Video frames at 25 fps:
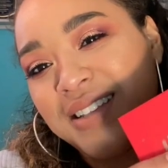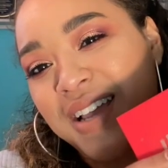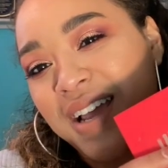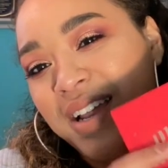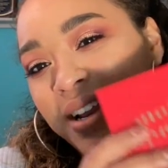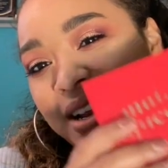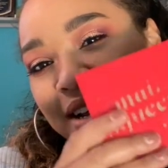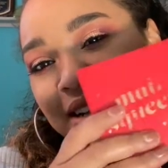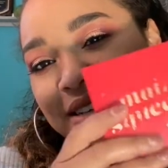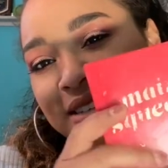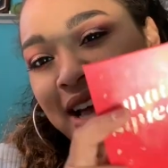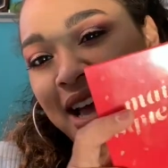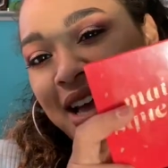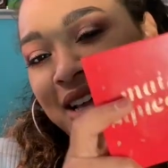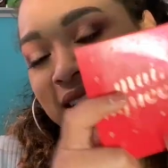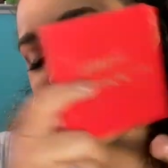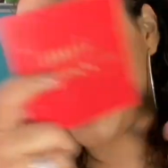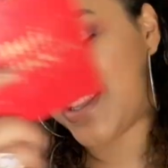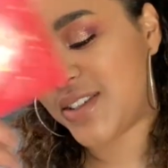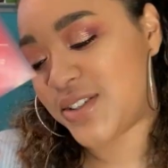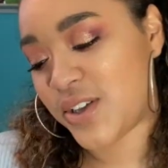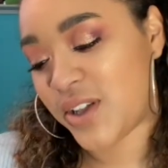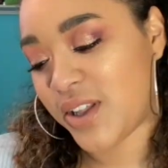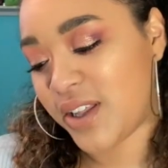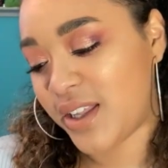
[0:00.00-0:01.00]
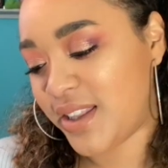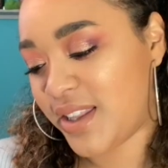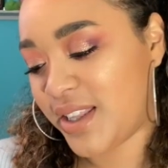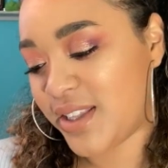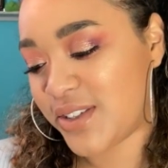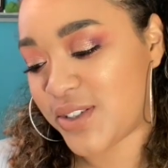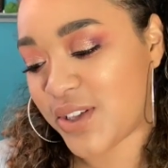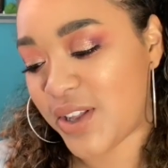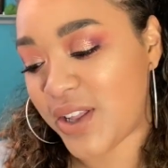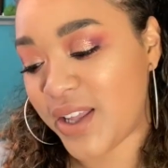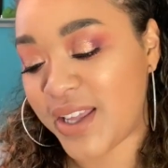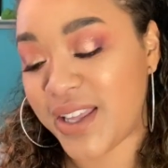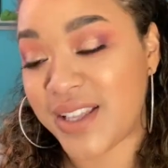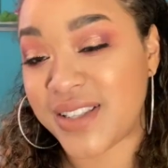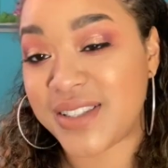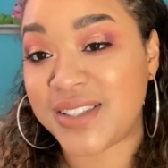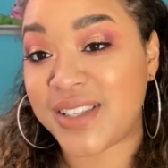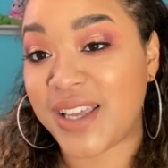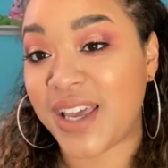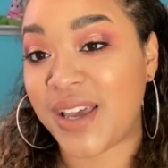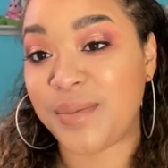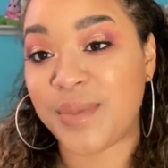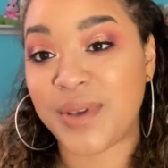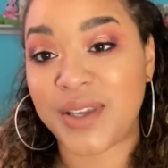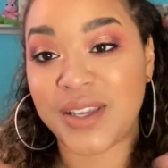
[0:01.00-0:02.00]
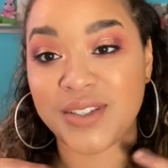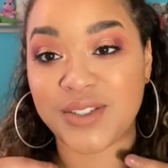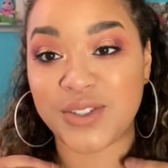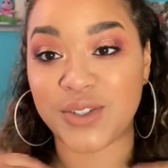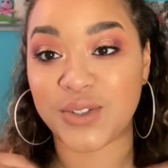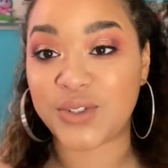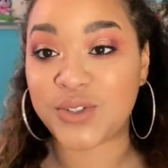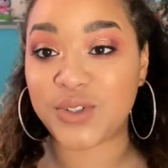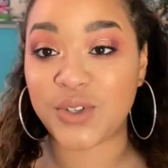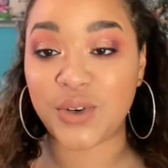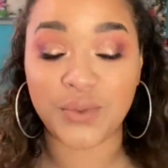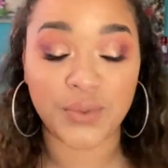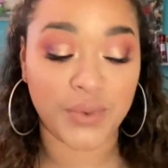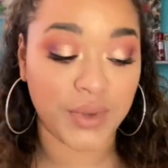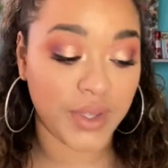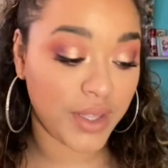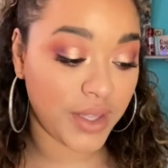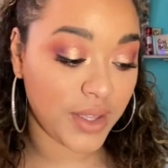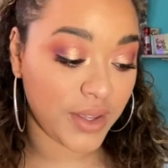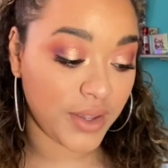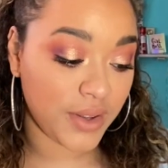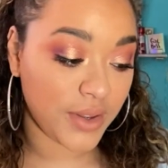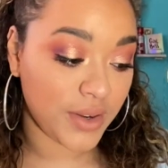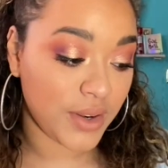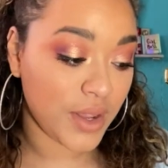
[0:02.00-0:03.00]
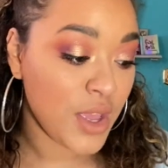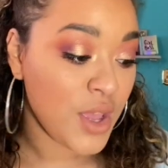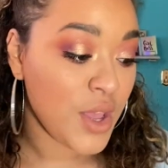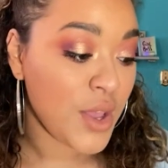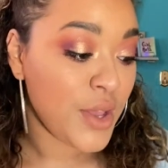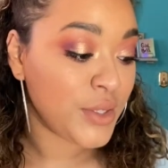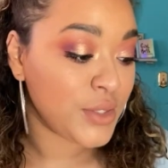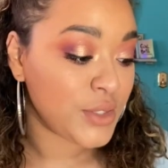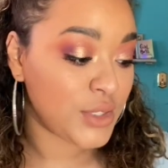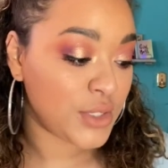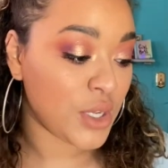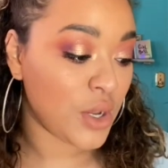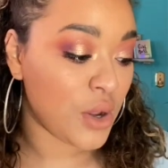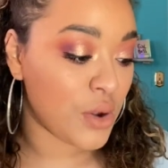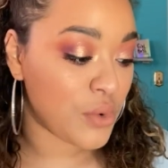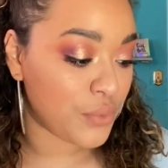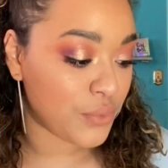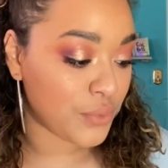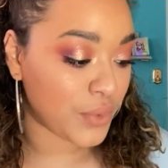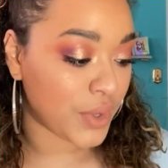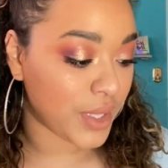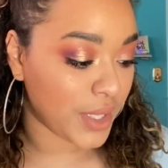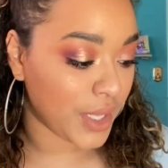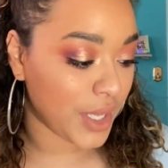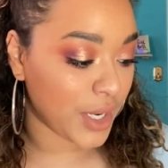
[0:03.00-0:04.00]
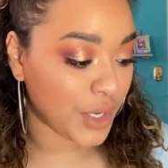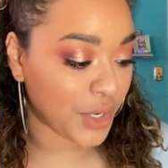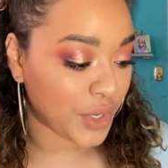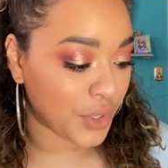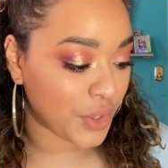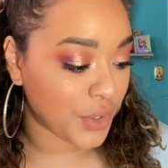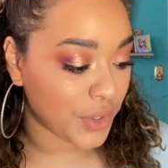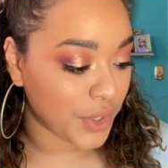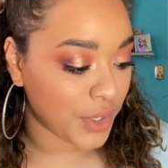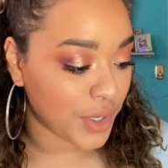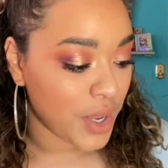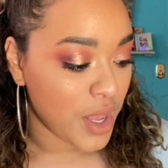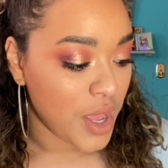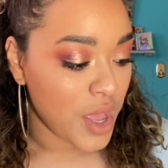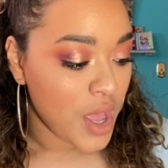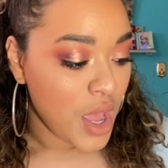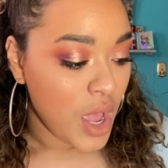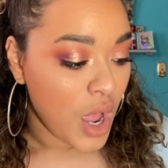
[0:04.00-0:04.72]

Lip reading: That's all I can say, because they're so freaking good. So freaking good.